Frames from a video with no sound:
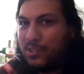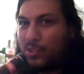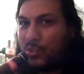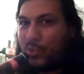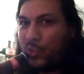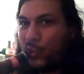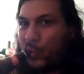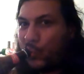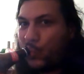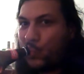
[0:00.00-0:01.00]

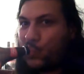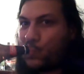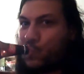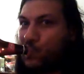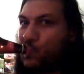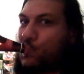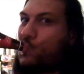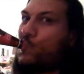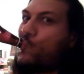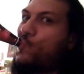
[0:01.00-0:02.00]

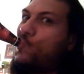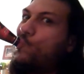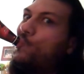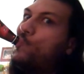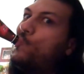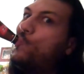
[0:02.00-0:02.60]
(silence)